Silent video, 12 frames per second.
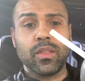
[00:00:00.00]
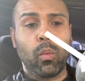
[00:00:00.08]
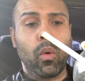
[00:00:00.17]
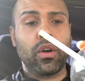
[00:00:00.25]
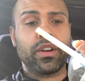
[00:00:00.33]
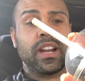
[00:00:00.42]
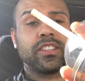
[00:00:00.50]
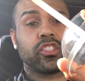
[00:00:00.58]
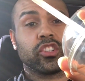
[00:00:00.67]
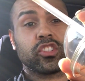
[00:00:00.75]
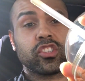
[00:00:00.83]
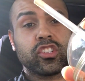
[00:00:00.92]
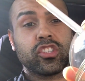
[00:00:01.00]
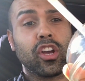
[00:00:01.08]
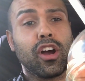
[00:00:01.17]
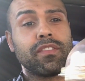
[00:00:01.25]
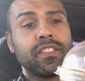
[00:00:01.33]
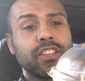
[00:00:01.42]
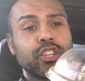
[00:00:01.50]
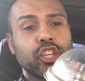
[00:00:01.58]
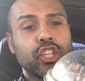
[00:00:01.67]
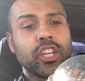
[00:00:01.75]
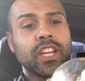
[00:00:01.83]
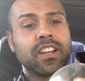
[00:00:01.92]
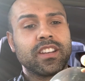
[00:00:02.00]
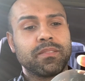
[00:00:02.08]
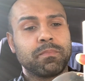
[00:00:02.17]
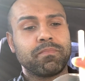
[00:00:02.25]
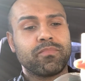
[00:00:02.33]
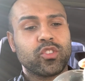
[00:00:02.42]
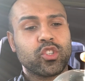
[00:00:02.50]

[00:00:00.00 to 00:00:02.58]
the water has just softened the shit out of the